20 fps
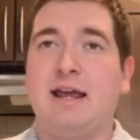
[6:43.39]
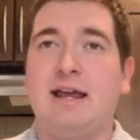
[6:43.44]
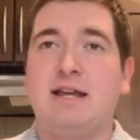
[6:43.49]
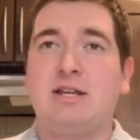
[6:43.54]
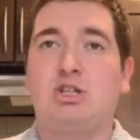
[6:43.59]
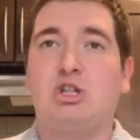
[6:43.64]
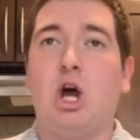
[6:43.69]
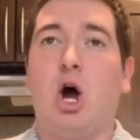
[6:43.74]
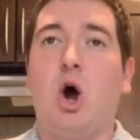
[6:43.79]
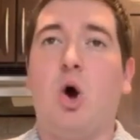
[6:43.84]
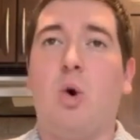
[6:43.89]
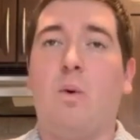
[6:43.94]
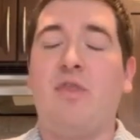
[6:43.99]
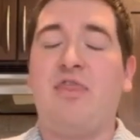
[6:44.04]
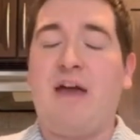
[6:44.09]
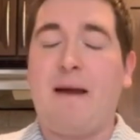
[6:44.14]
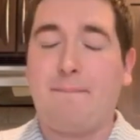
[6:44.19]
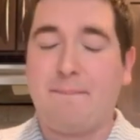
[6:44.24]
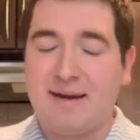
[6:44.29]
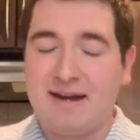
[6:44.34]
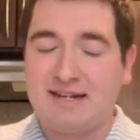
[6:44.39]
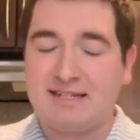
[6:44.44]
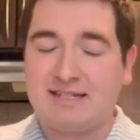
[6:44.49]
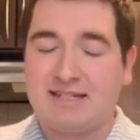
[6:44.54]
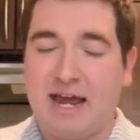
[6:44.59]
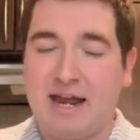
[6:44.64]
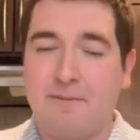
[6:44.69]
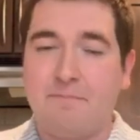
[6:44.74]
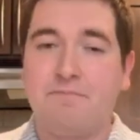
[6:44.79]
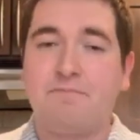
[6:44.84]
So with that being
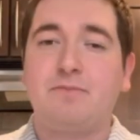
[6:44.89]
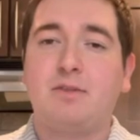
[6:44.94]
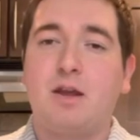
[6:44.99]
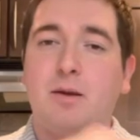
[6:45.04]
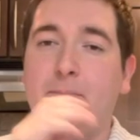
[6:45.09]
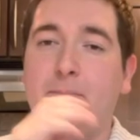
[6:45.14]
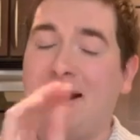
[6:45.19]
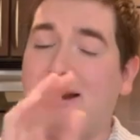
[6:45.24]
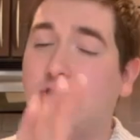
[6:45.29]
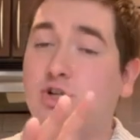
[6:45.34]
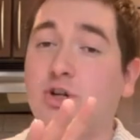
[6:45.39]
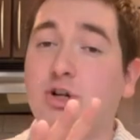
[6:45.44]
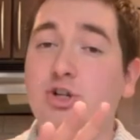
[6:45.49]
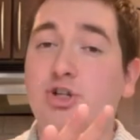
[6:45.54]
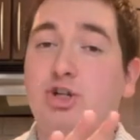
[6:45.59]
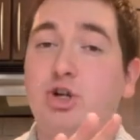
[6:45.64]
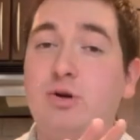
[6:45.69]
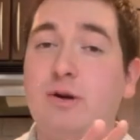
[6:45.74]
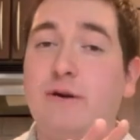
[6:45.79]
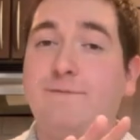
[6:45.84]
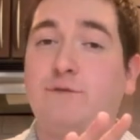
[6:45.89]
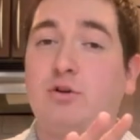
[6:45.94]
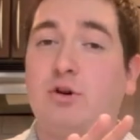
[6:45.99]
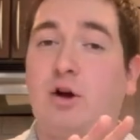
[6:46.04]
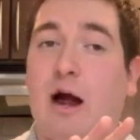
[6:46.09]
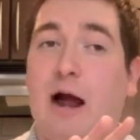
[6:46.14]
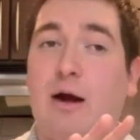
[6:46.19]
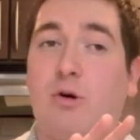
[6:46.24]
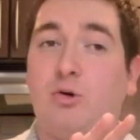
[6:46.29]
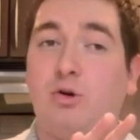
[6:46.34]
said, make sure to tune in for
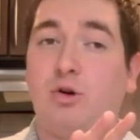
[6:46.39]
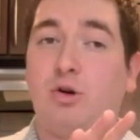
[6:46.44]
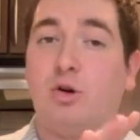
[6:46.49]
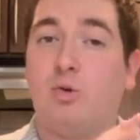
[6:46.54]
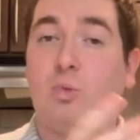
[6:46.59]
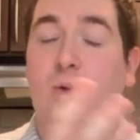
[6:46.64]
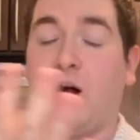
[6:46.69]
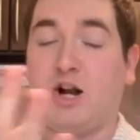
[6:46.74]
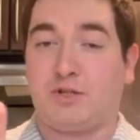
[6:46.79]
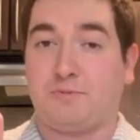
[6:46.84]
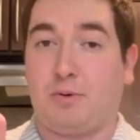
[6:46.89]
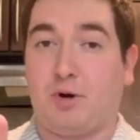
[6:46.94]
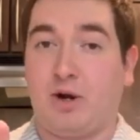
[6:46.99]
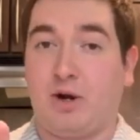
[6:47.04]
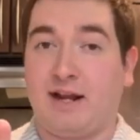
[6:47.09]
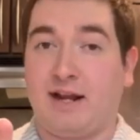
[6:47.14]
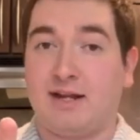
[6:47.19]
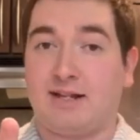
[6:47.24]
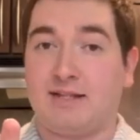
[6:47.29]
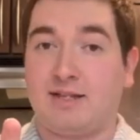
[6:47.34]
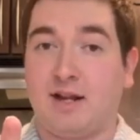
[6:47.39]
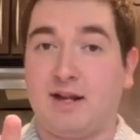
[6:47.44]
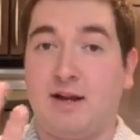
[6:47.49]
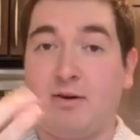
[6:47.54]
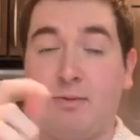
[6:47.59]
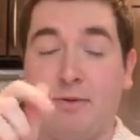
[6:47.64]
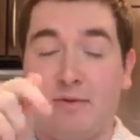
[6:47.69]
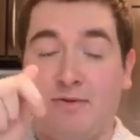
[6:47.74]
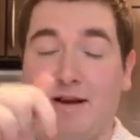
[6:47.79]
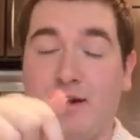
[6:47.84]
our watch party on Sunday.
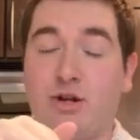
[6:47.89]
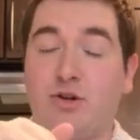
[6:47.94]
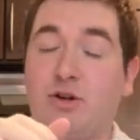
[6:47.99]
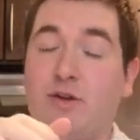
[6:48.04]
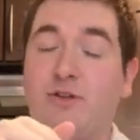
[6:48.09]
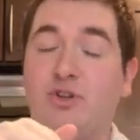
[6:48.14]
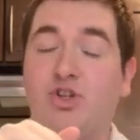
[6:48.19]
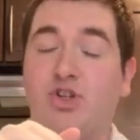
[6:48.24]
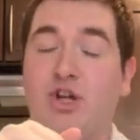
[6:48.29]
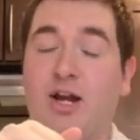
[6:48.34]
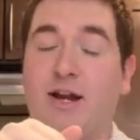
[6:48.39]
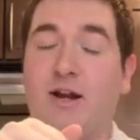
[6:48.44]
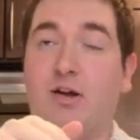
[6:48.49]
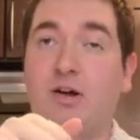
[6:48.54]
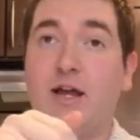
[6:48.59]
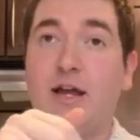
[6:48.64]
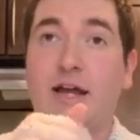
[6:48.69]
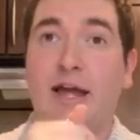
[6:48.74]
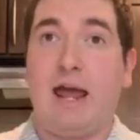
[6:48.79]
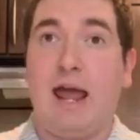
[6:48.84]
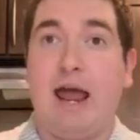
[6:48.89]
We'll be right here on the channel.